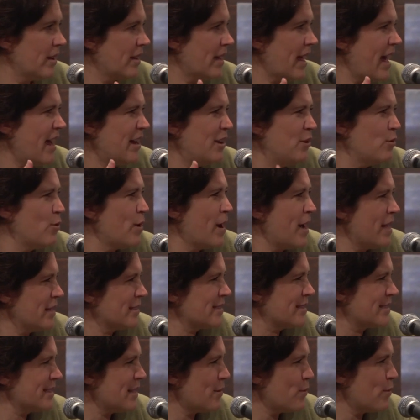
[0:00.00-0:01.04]
how do you
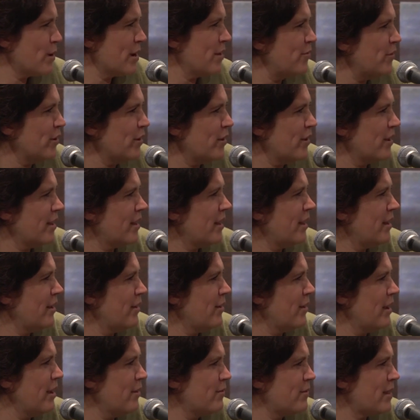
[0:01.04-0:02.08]
ask someone
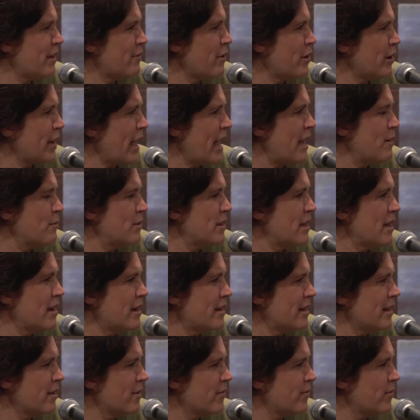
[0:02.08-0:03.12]
if they're okay with the
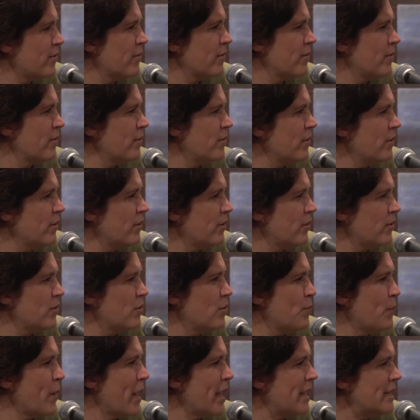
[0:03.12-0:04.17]
idea of
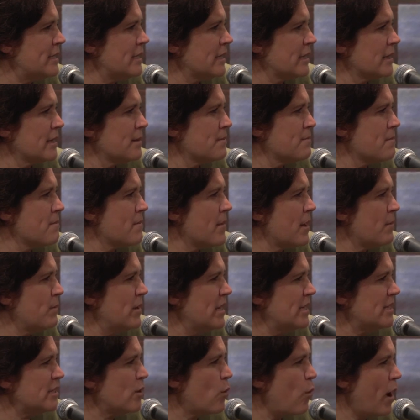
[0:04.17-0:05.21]
you painting them? I
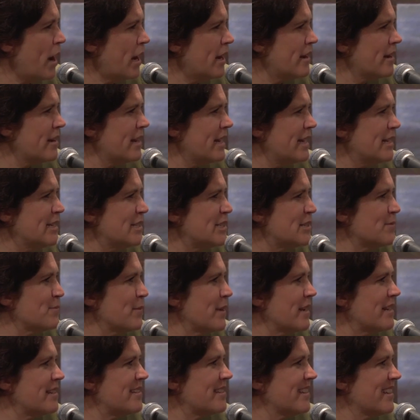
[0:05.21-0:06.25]
mean, it's quite an
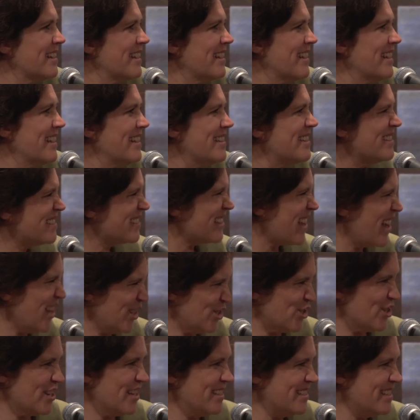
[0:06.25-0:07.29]
intimate
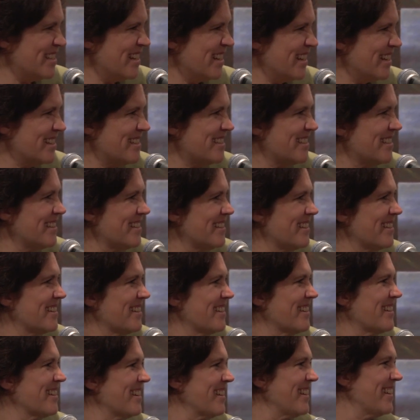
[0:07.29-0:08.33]
discussion, isn't it?
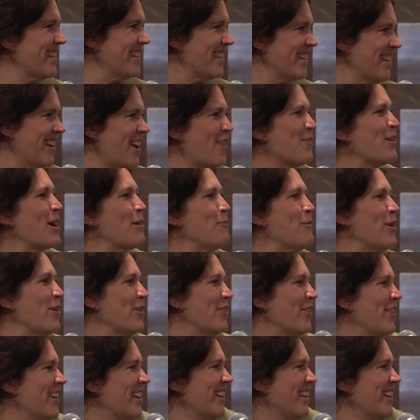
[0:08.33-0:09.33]
Oh, come on.